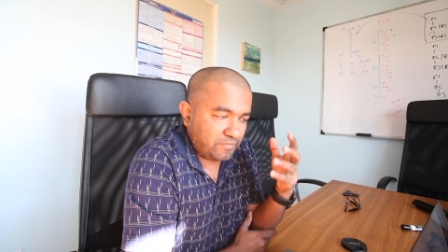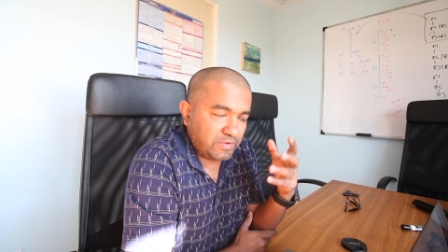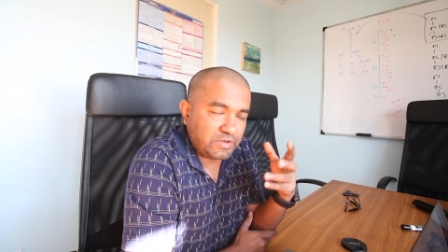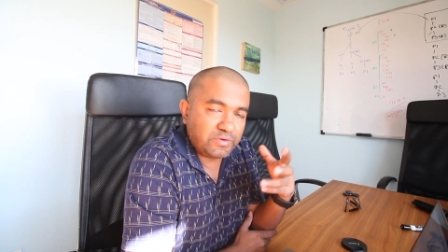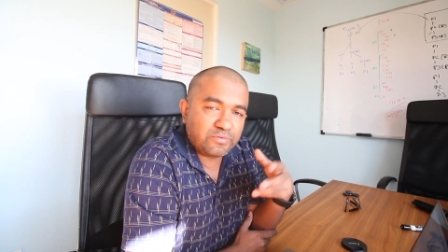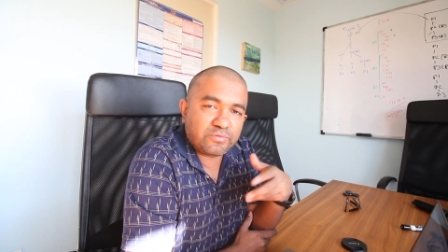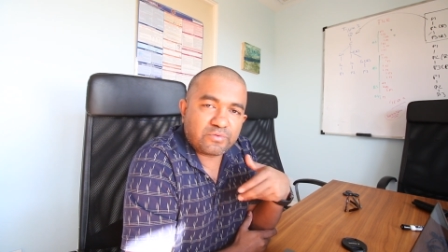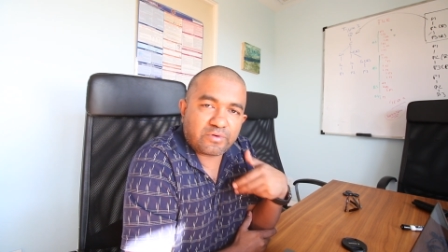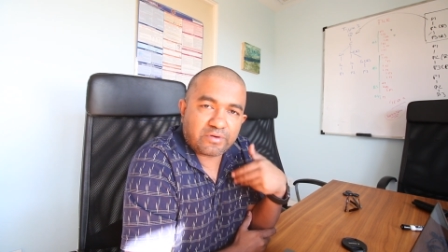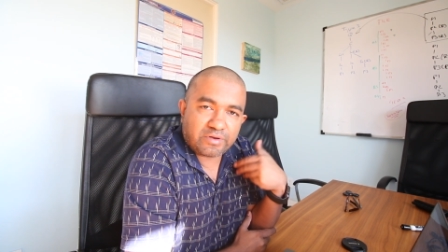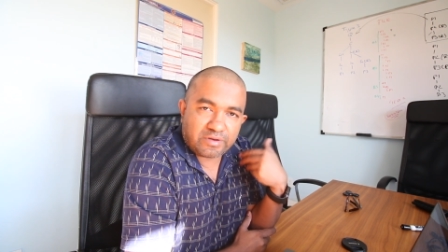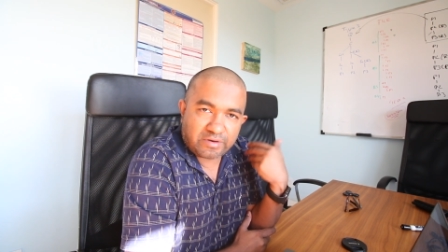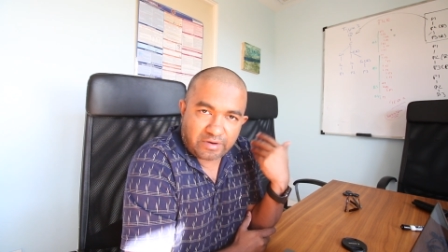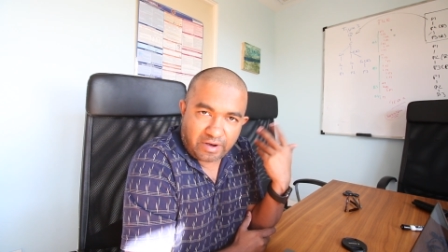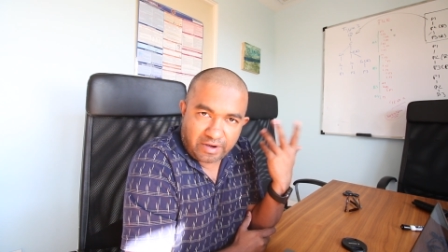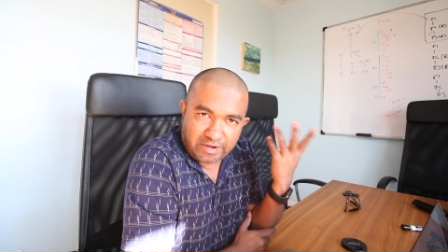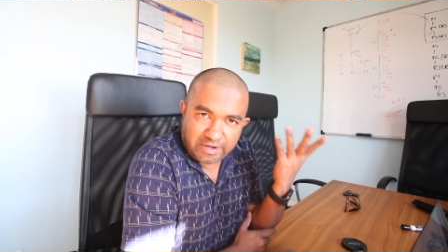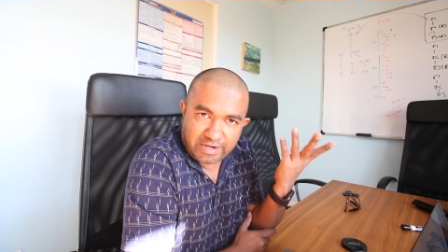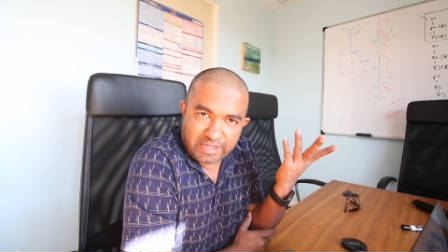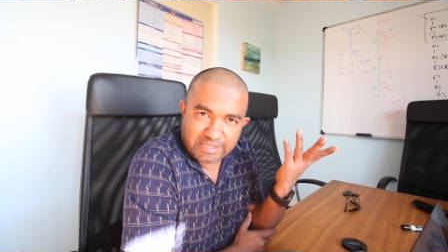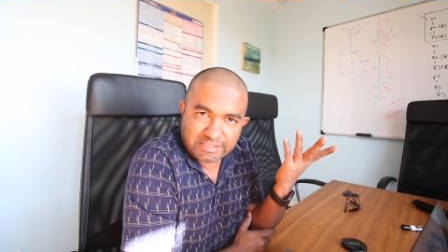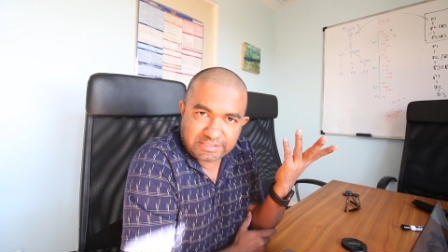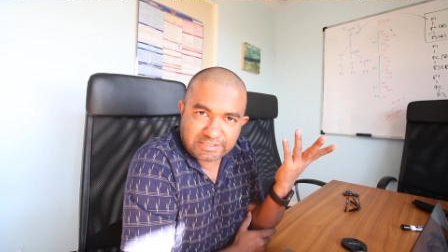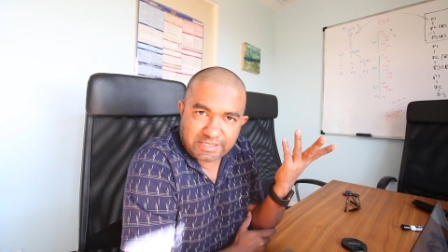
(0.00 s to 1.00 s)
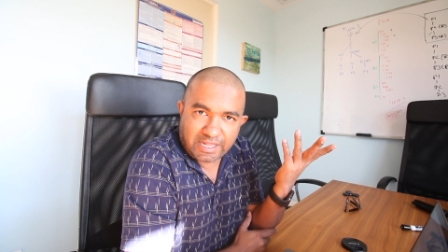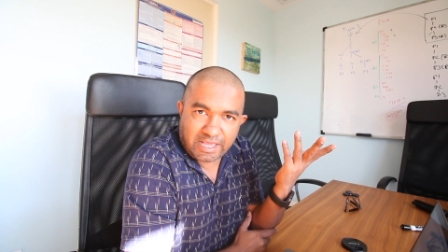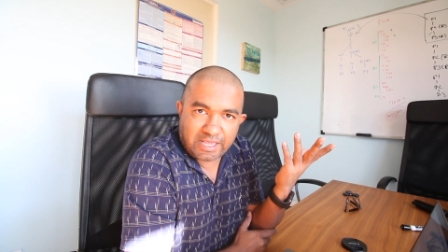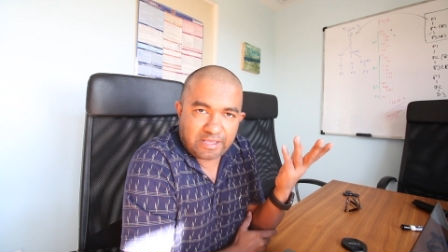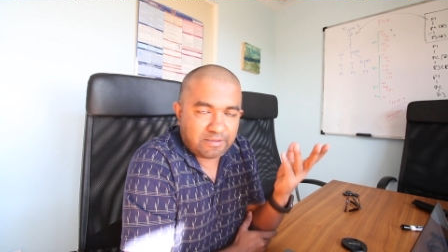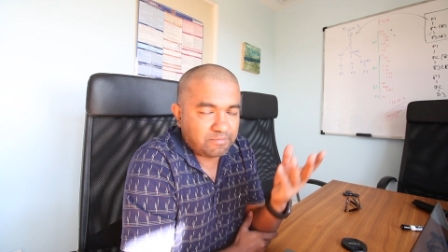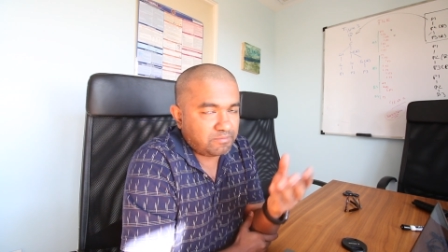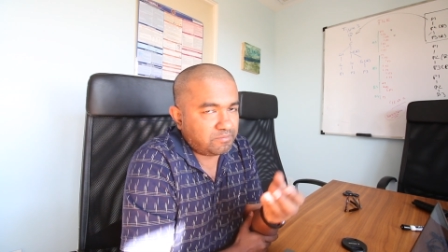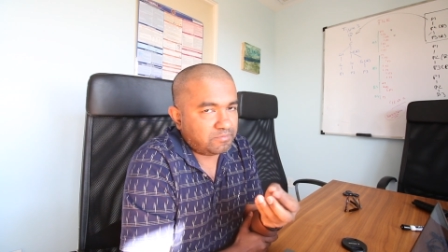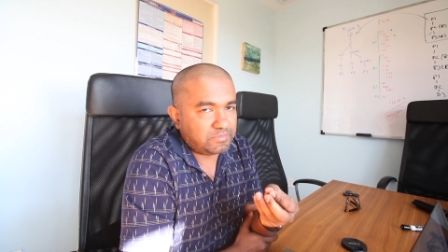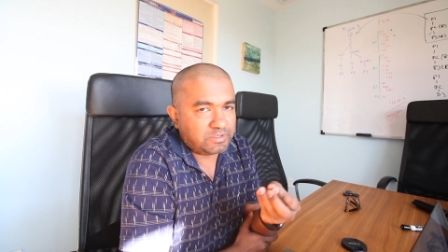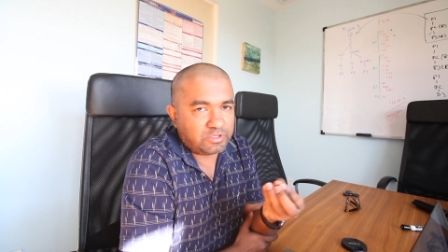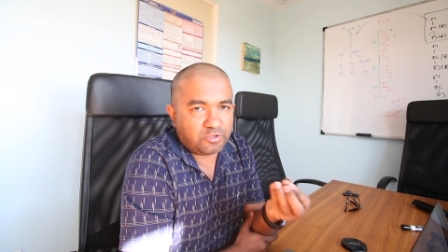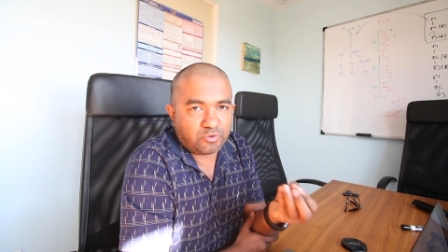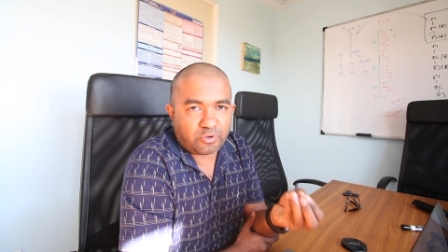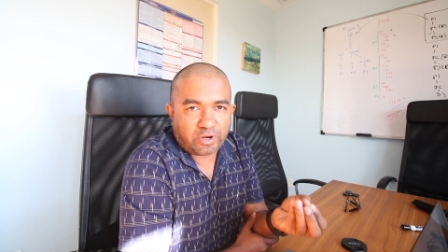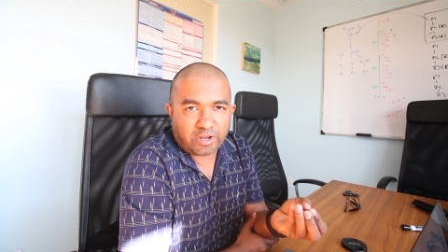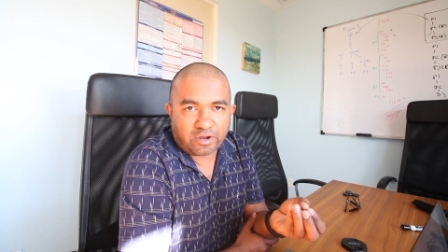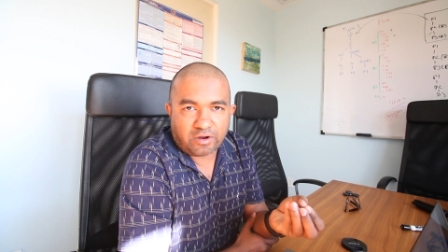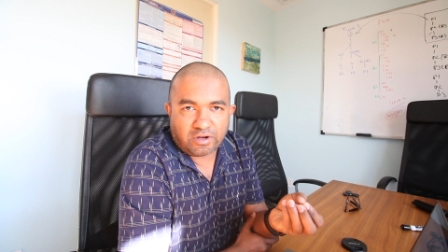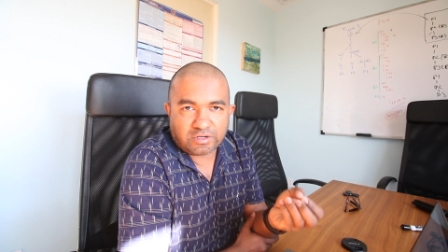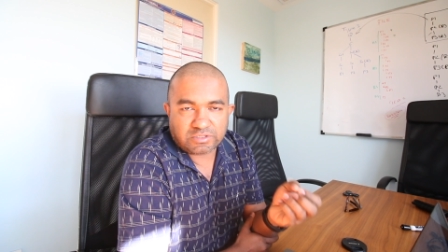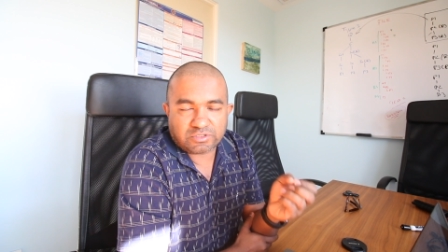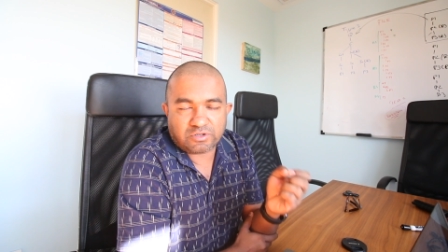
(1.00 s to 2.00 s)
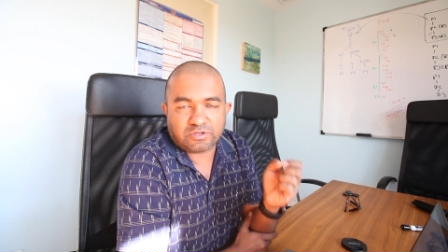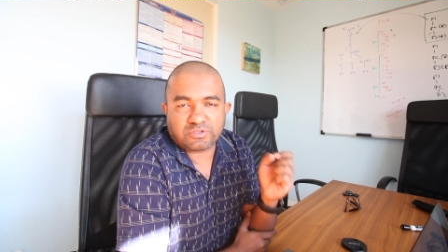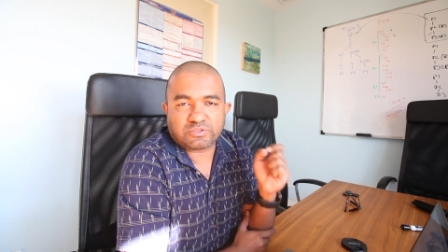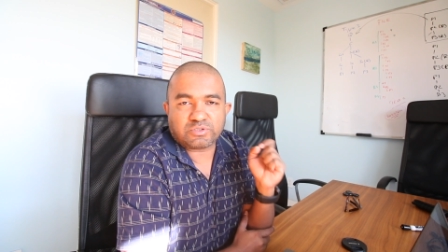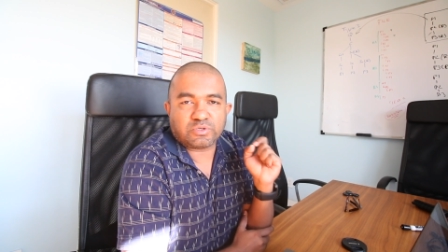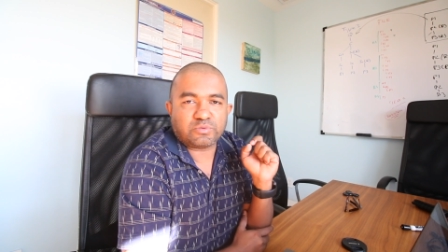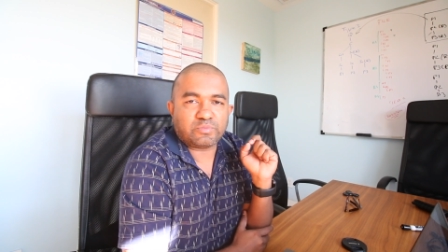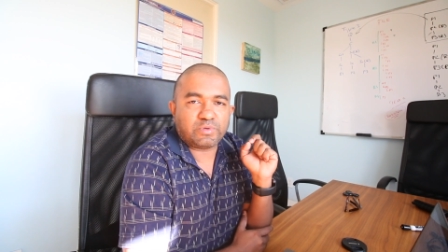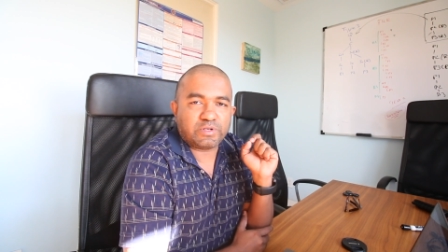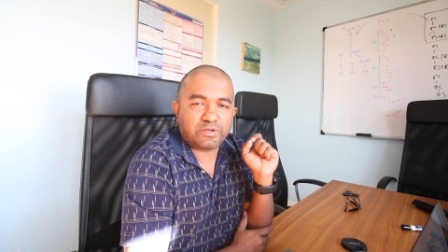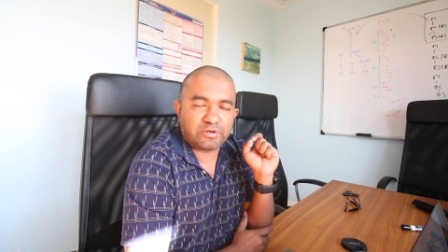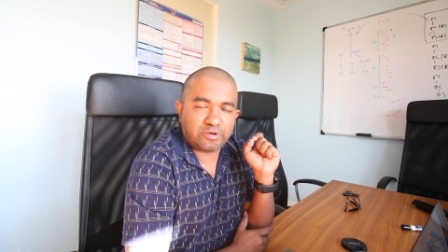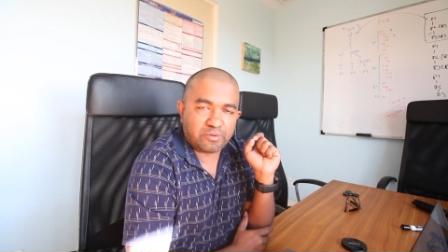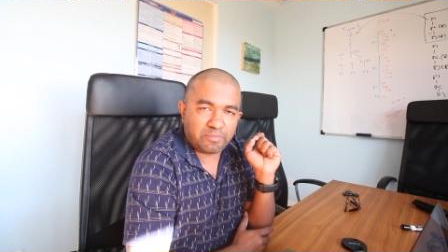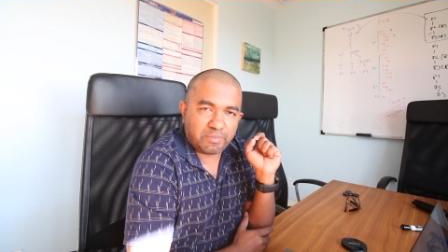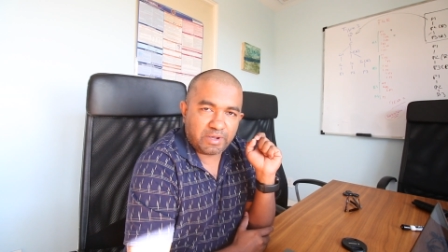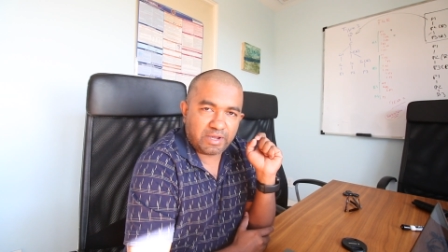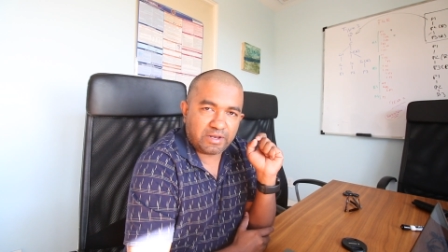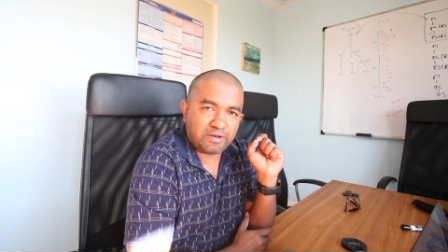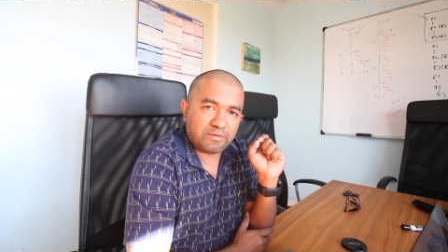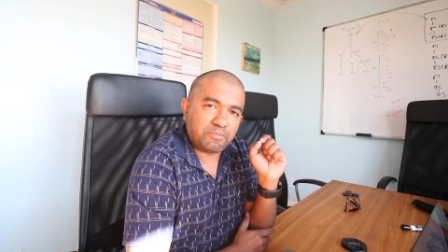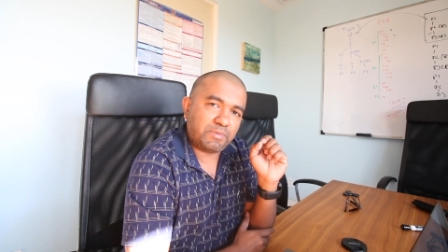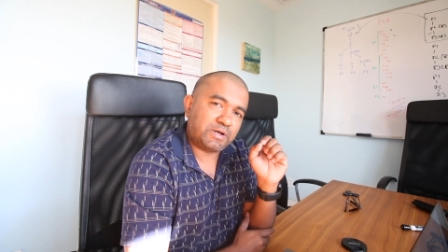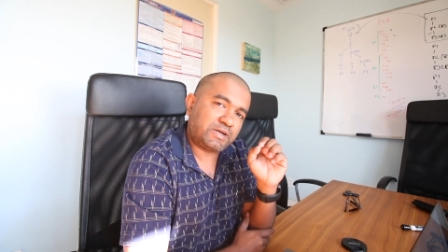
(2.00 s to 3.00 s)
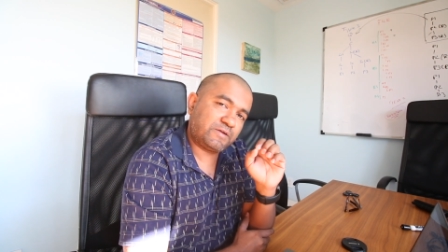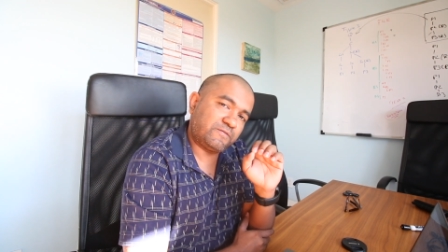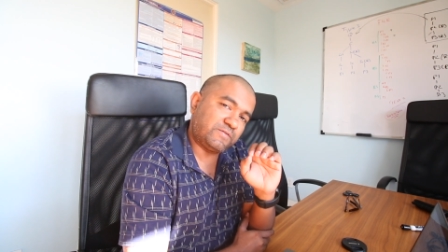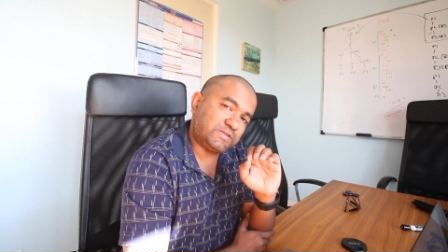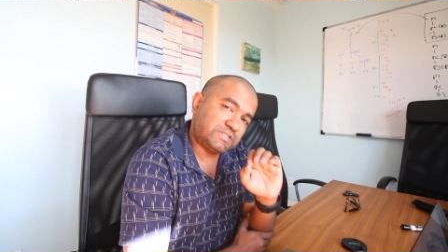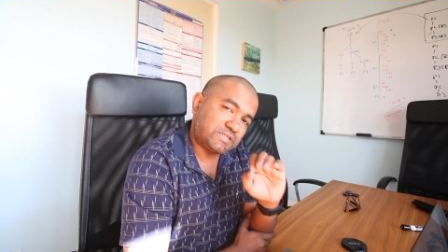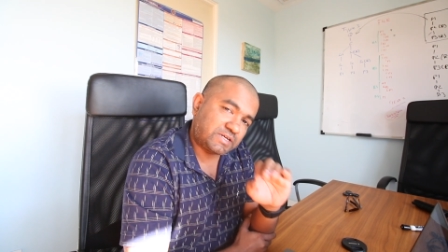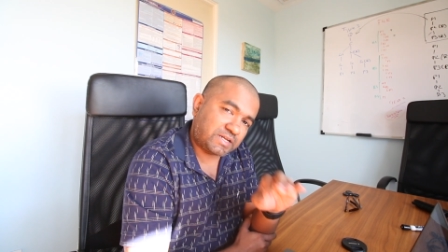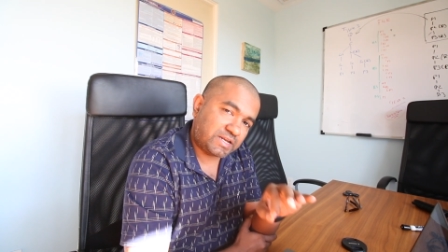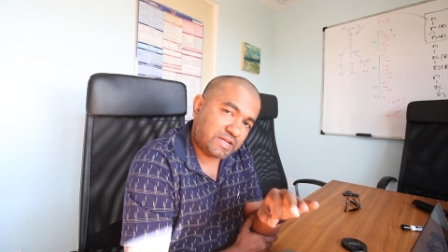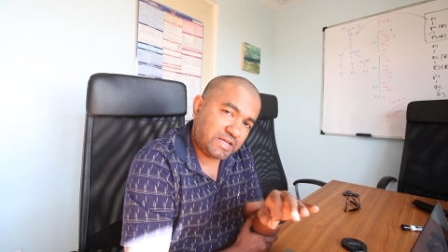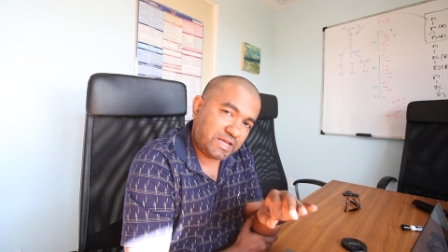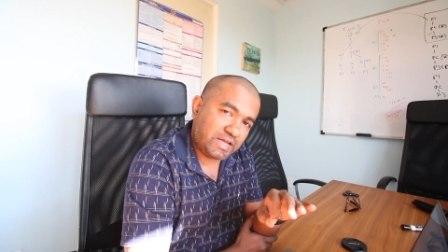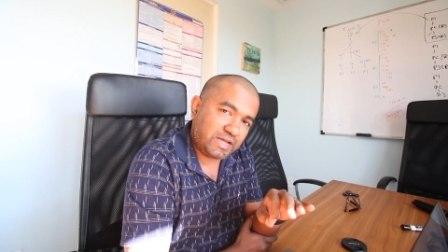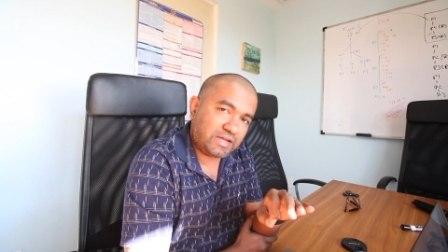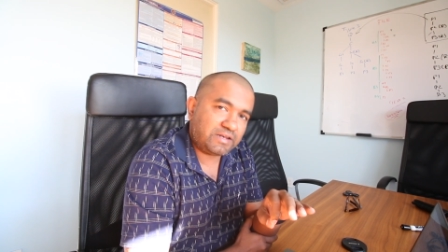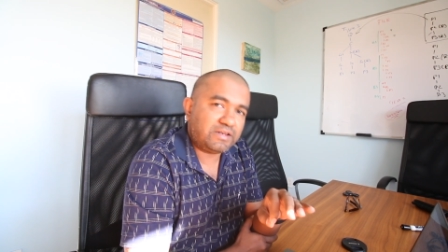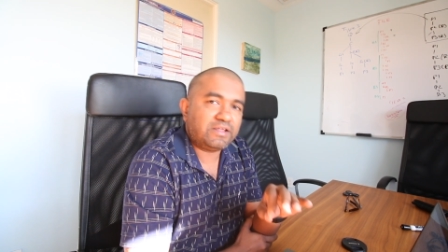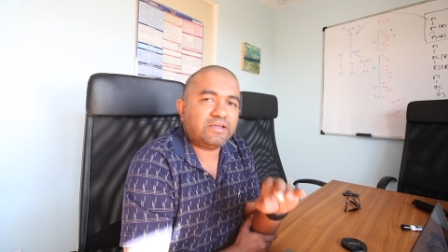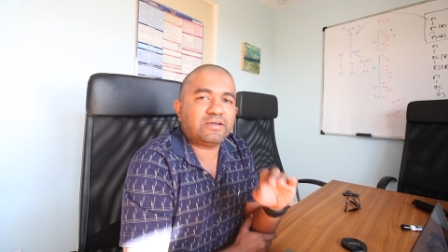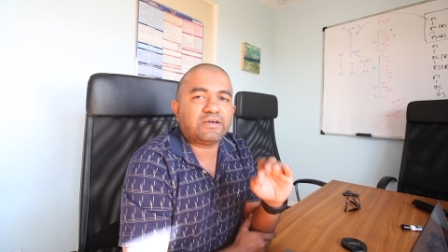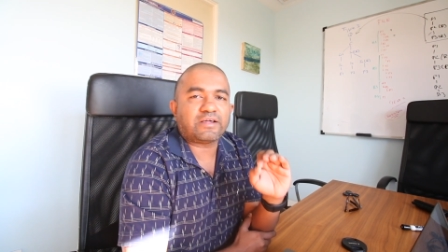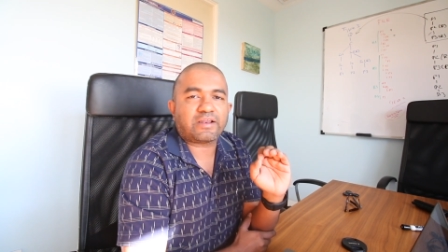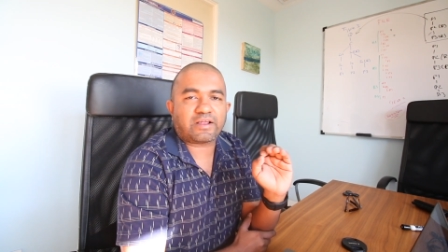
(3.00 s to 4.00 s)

when you run next time your records also will remain but if it is a create